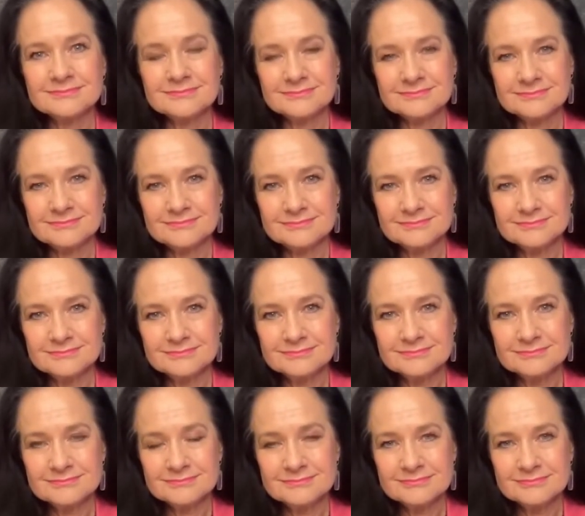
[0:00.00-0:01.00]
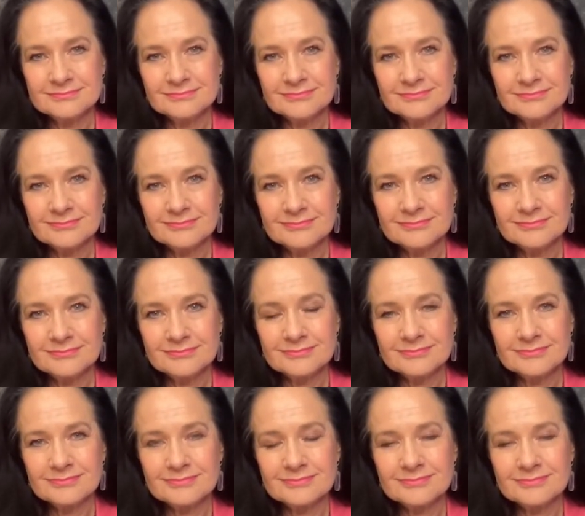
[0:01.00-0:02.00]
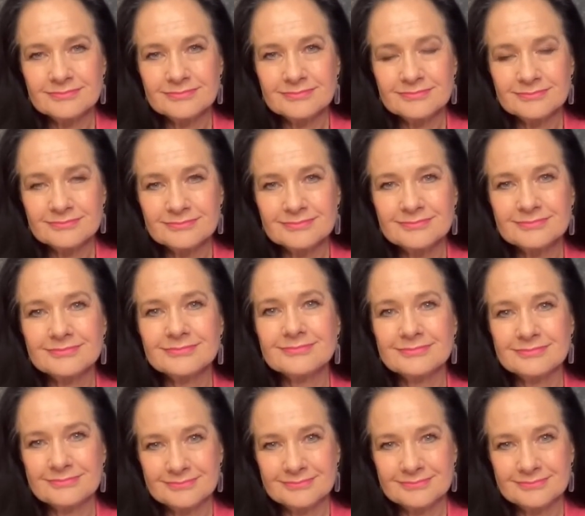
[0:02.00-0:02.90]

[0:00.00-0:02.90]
This person isn't speaking.